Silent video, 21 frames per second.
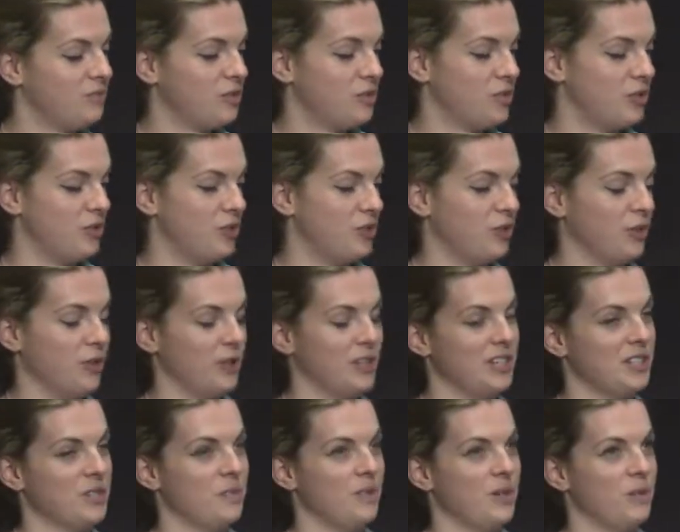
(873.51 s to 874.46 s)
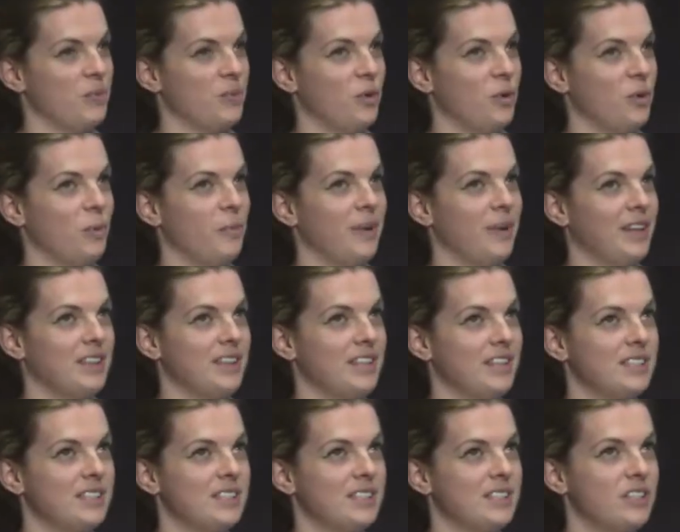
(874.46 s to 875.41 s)
through talking to people, but
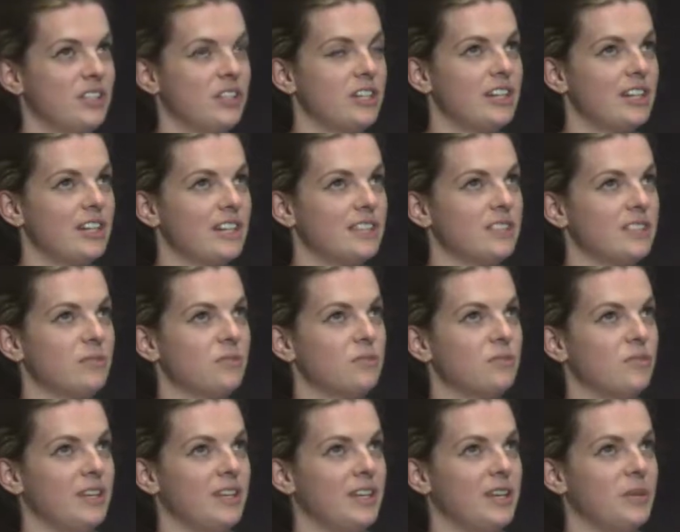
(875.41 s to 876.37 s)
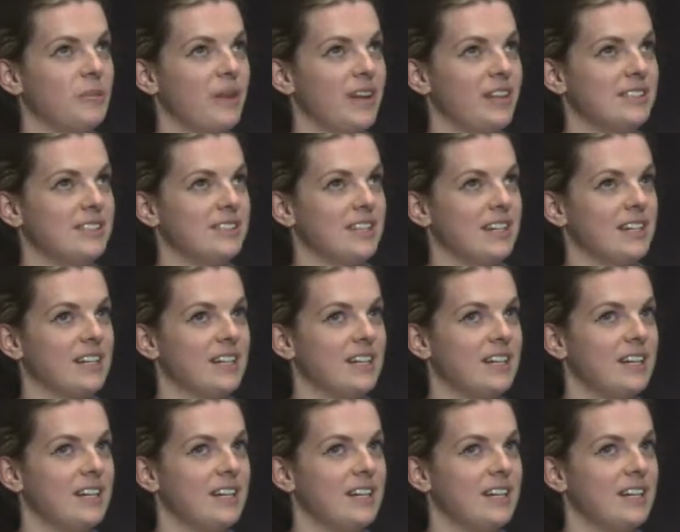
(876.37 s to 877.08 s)
there's you can get some really basic